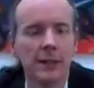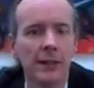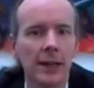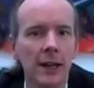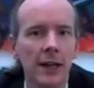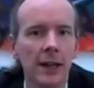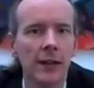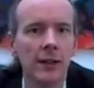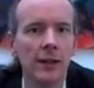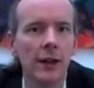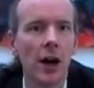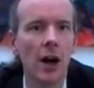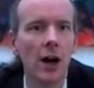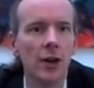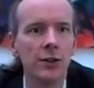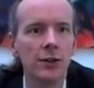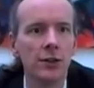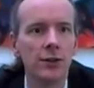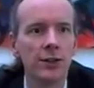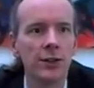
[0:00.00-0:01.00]
their
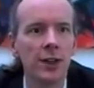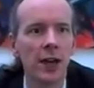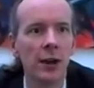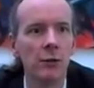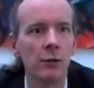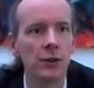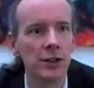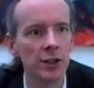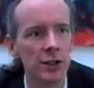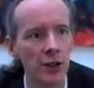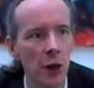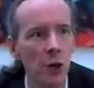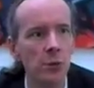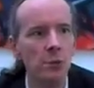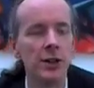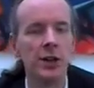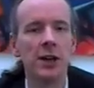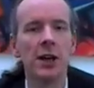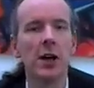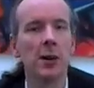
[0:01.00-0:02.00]
articles there, which is
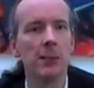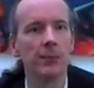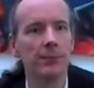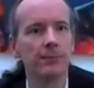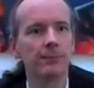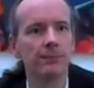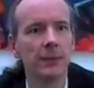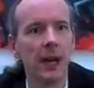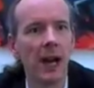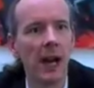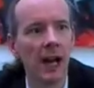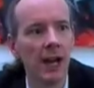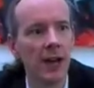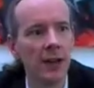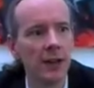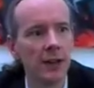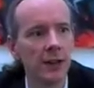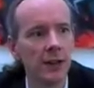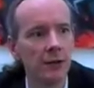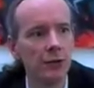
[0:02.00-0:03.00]
opening up
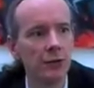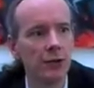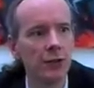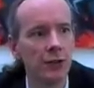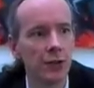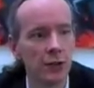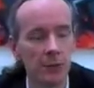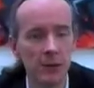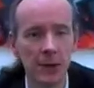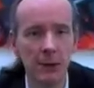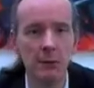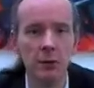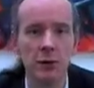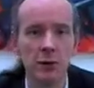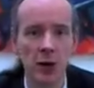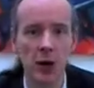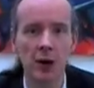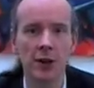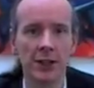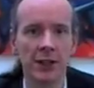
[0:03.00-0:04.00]
the literature to people who
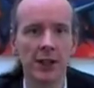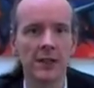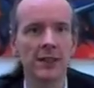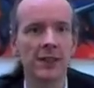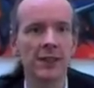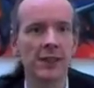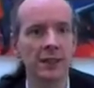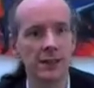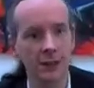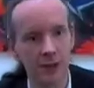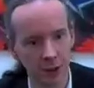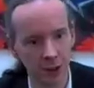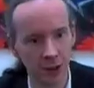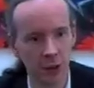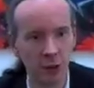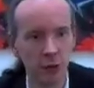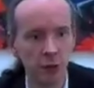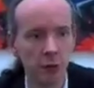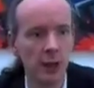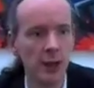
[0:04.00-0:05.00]
can't get at it
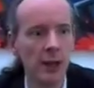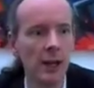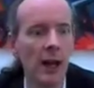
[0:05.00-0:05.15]
through